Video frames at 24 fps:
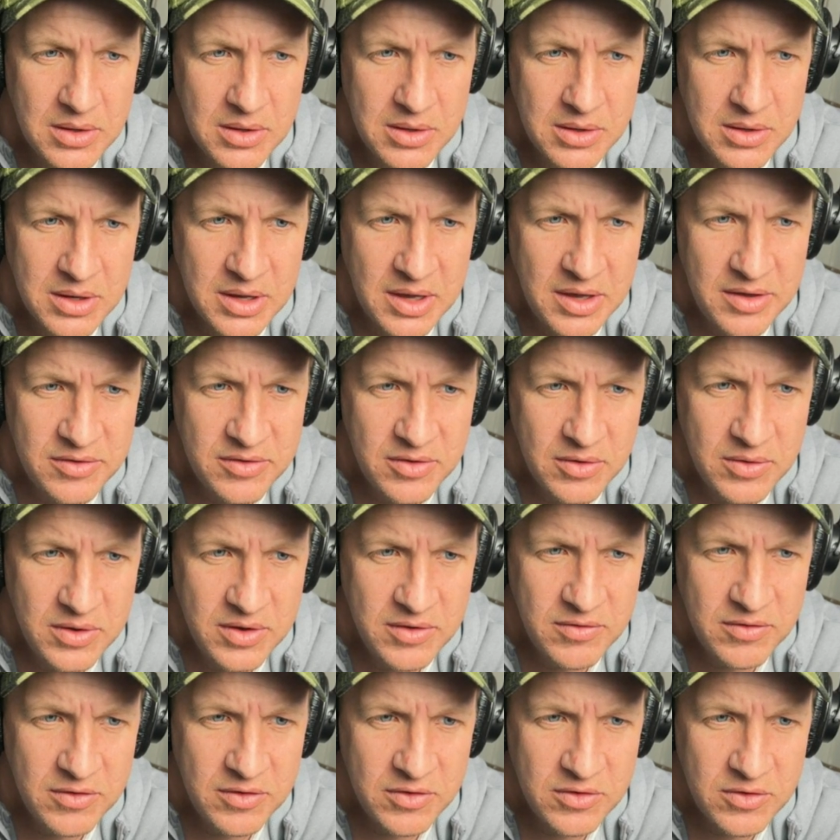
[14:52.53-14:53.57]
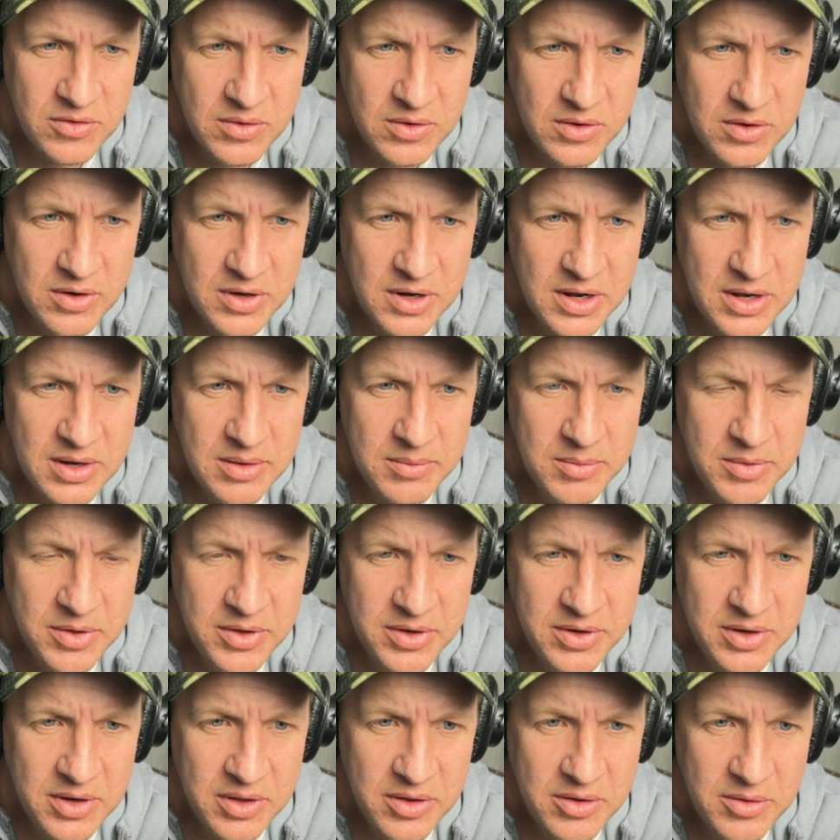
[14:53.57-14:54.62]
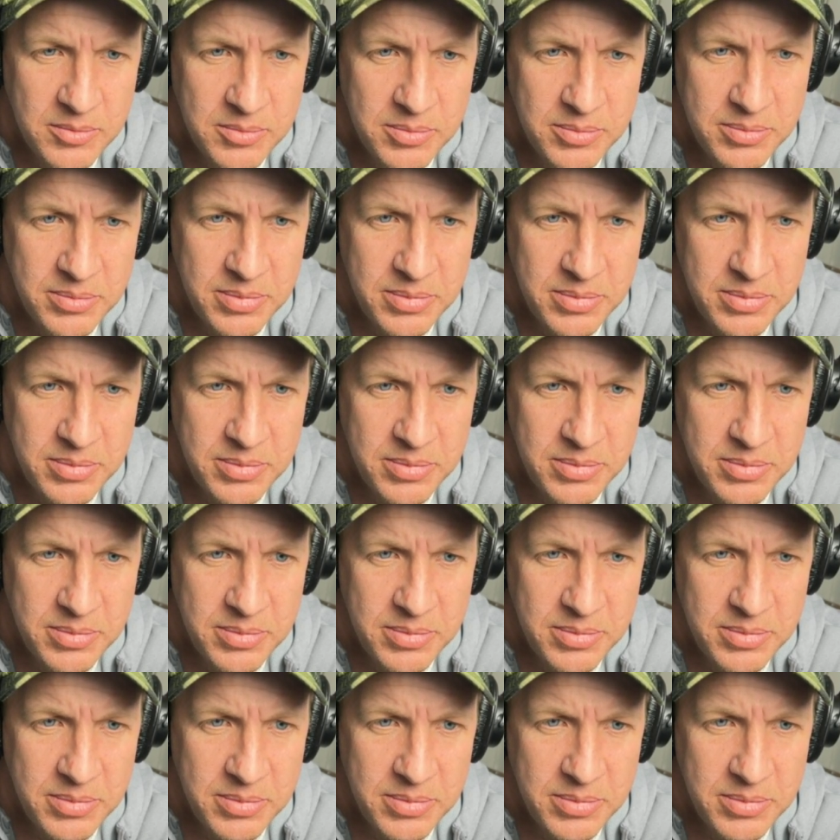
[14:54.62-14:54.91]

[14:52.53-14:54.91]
Okay, so Evers' $290 million